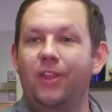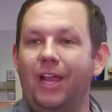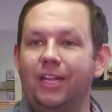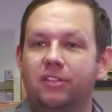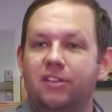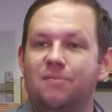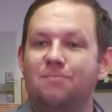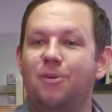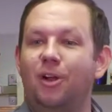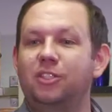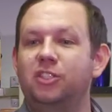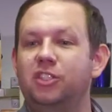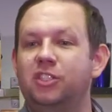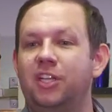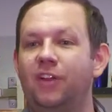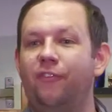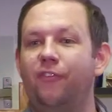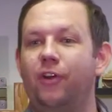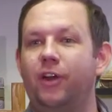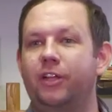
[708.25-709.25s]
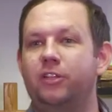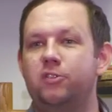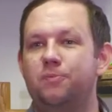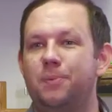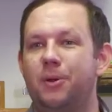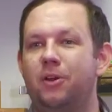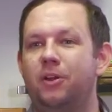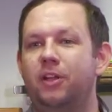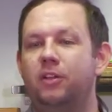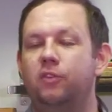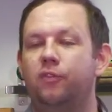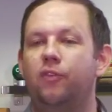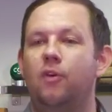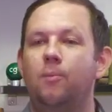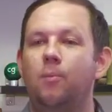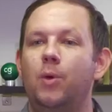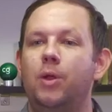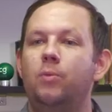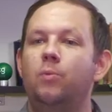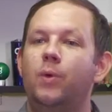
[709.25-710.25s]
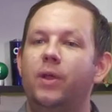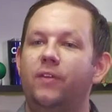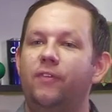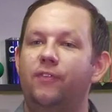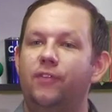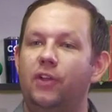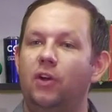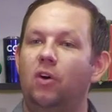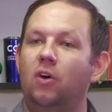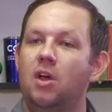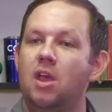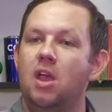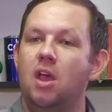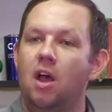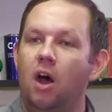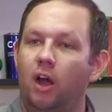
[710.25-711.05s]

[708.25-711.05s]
That's a much different experience from when we feel